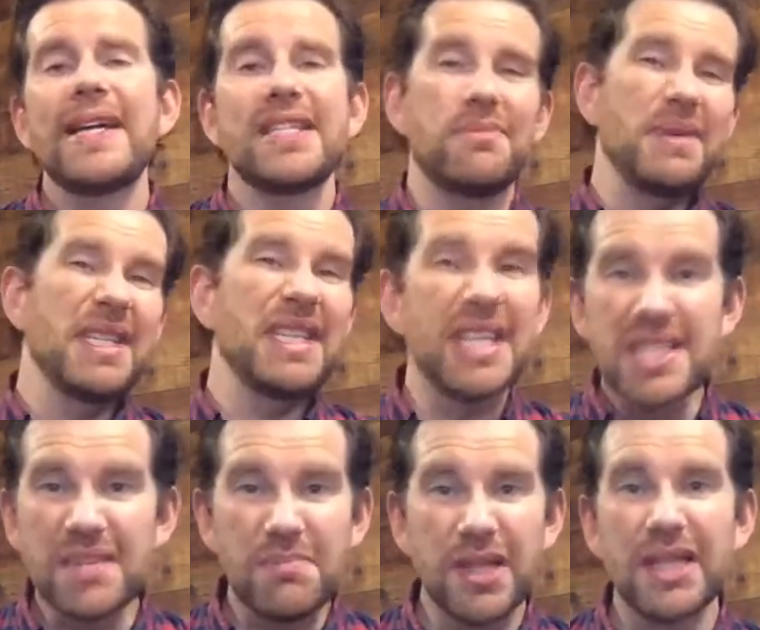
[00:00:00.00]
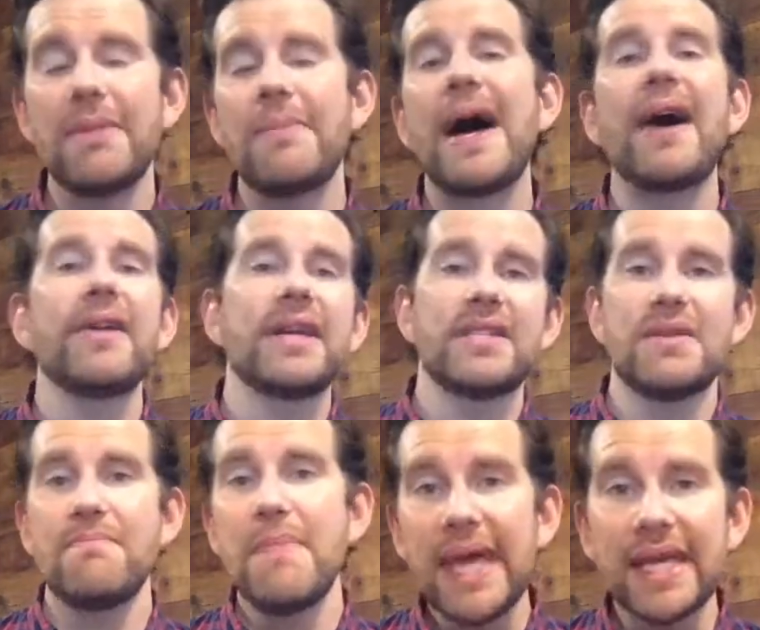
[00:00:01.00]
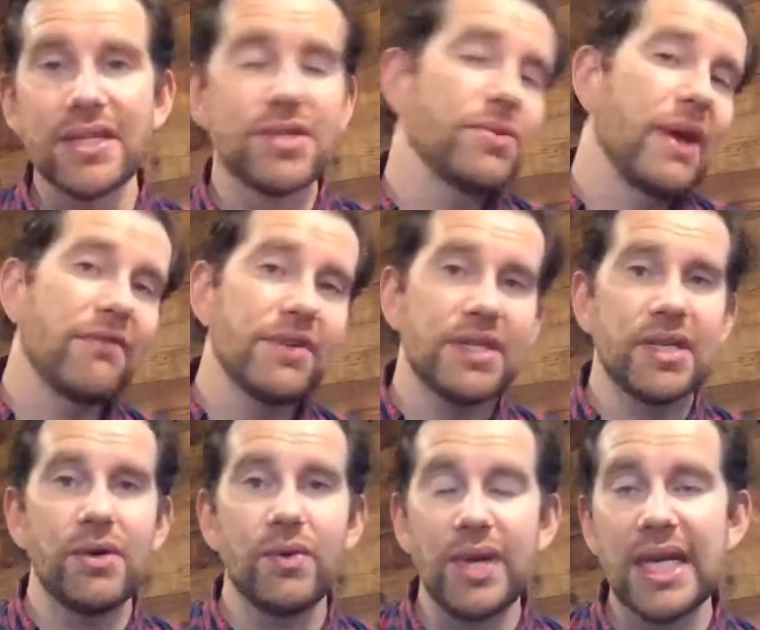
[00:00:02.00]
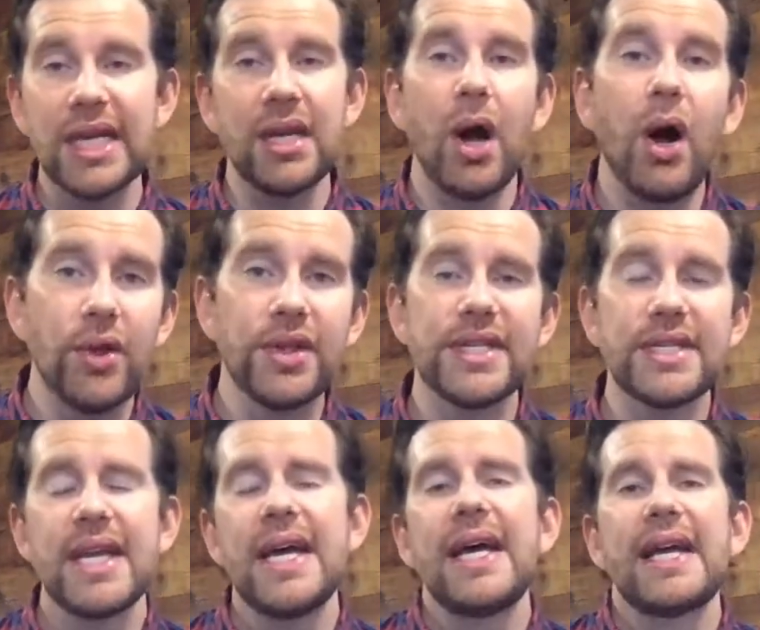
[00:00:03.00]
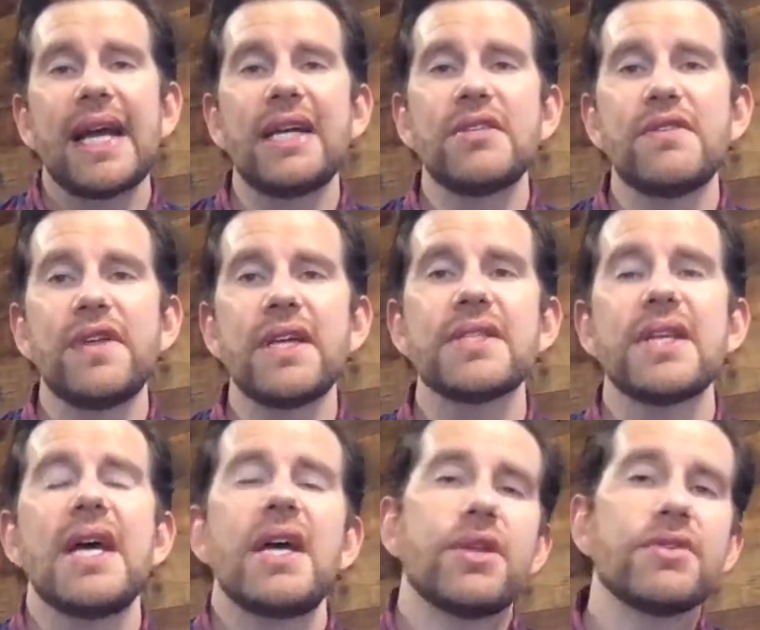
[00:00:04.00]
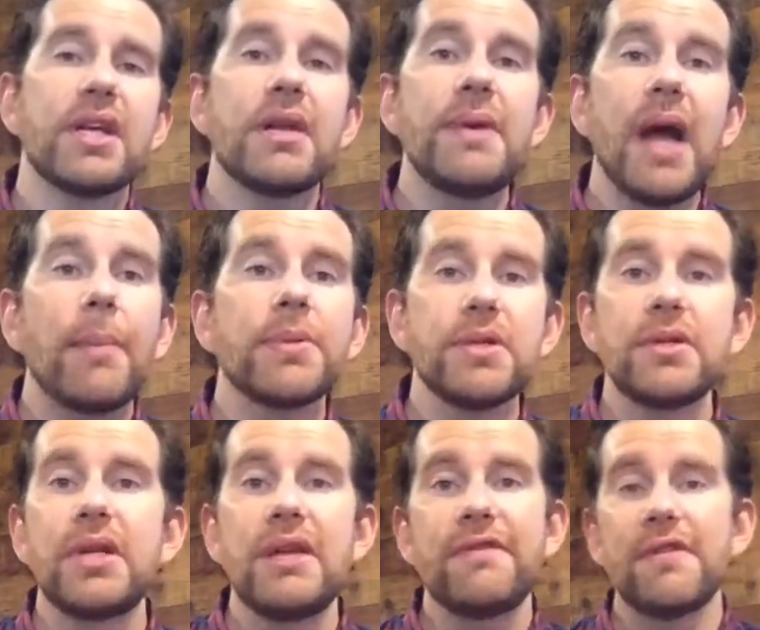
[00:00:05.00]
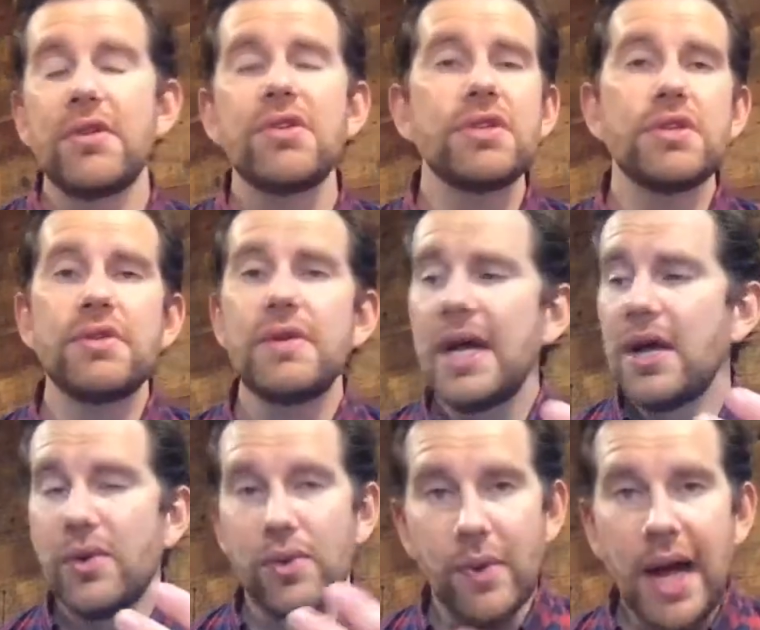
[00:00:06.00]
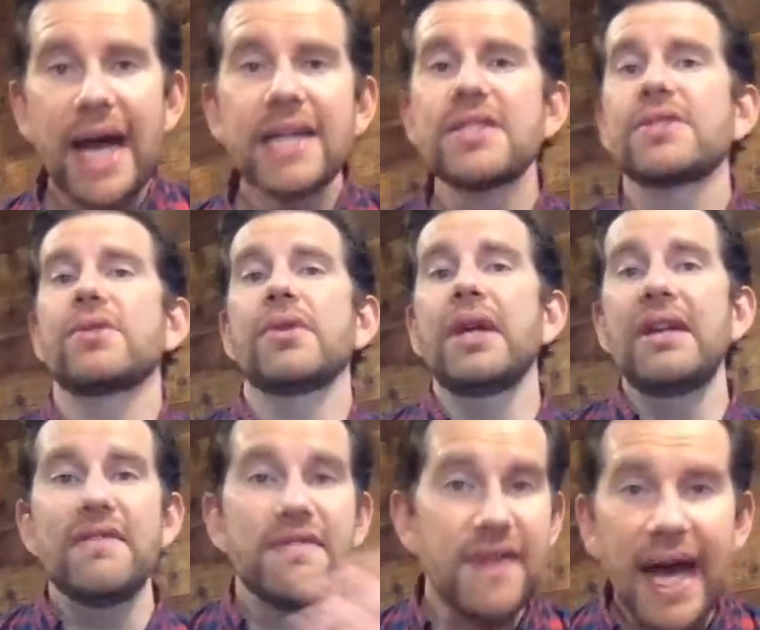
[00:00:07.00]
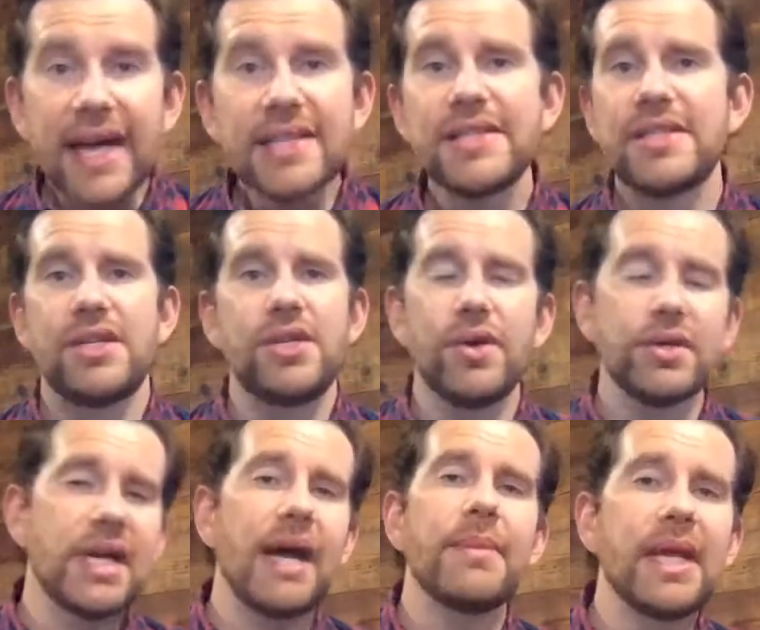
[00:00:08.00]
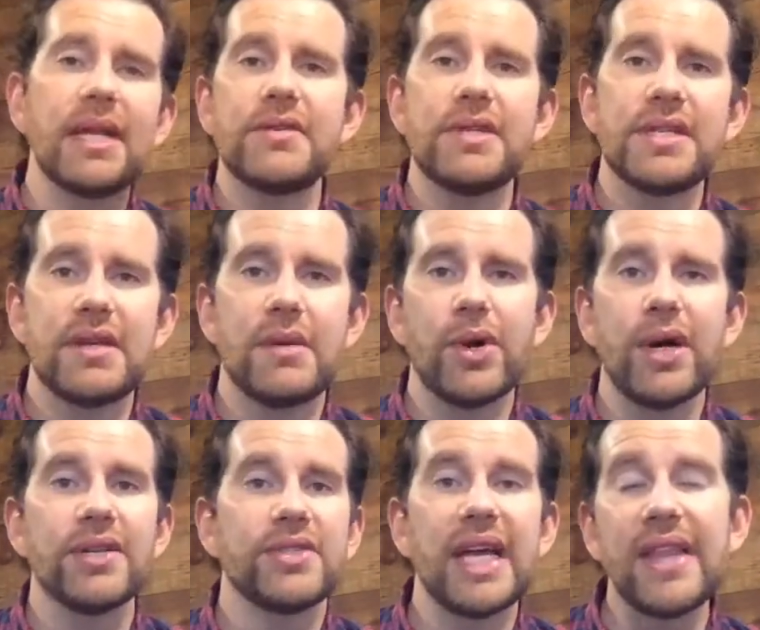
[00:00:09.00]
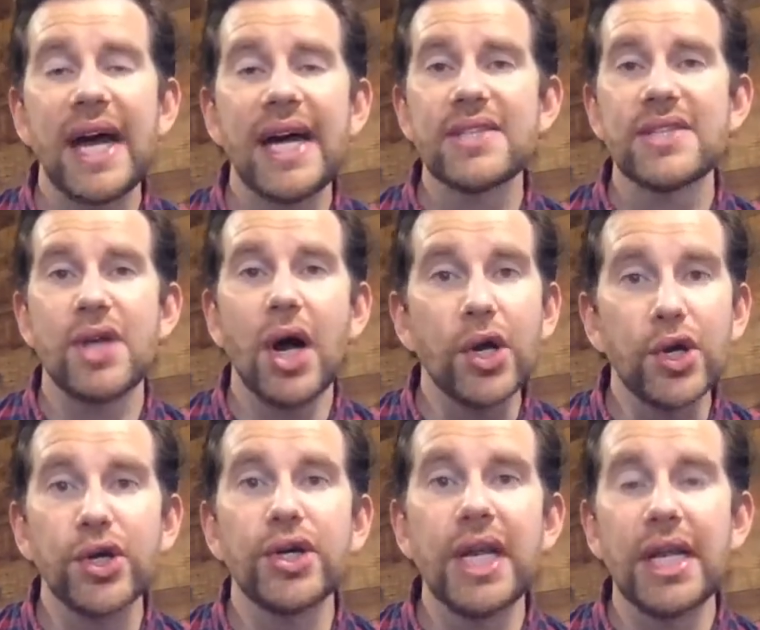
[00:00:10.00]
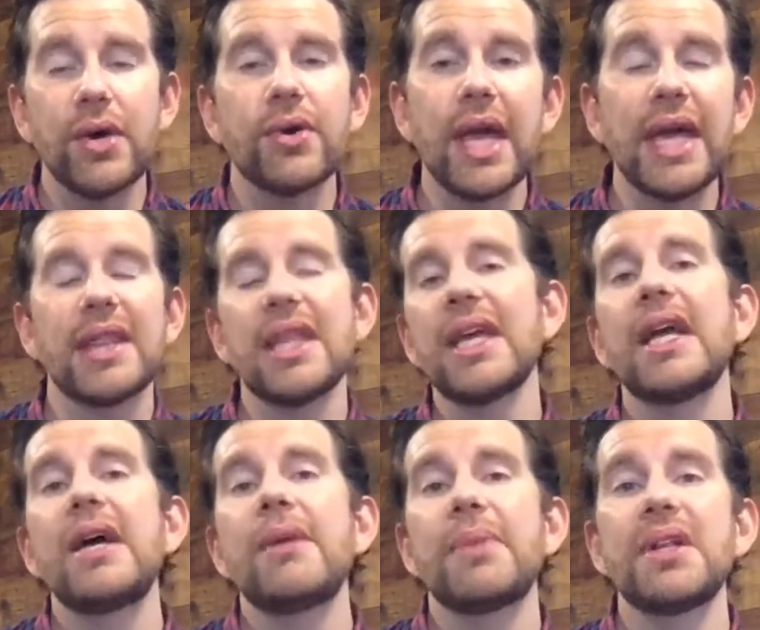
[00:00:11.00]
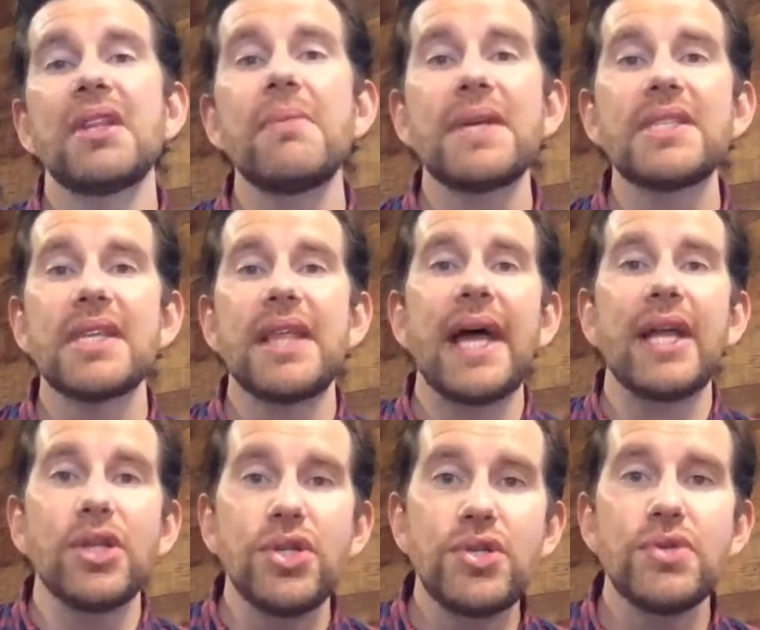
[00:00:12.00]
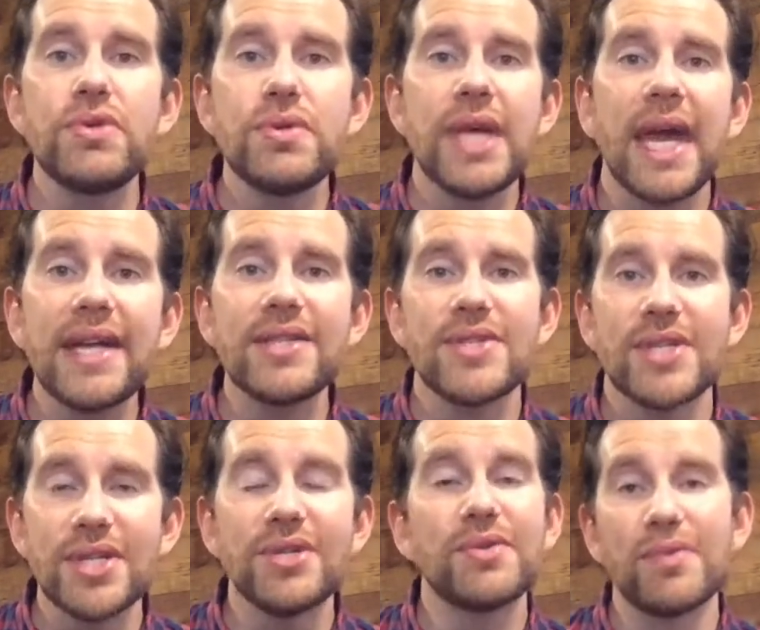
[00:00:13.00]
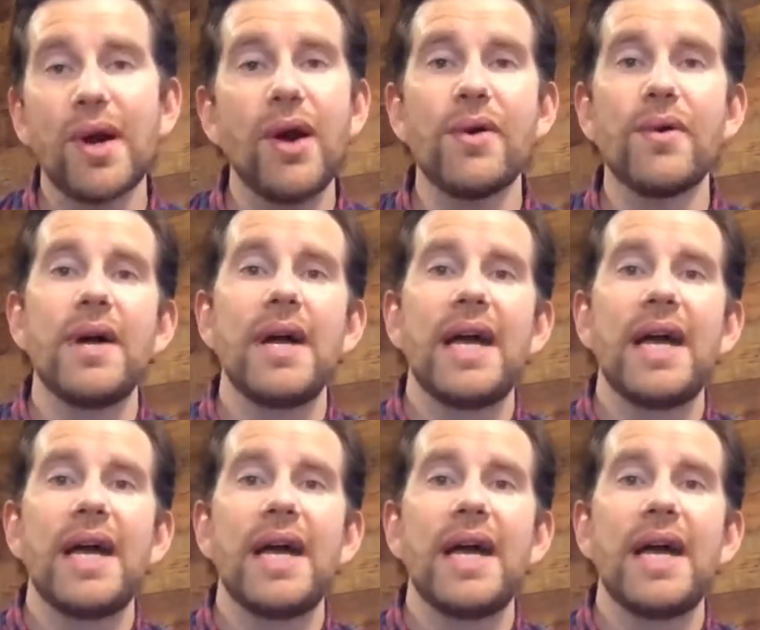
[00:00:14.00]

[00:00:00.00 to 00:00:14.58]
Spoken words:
to be disciplined about and to make it to every single week and all these kinds of things. There's gonna be opportunity for you to rest or invest your time and energy somewhere else. And that's a good and okay thing. But in the midst of that, you can still grow.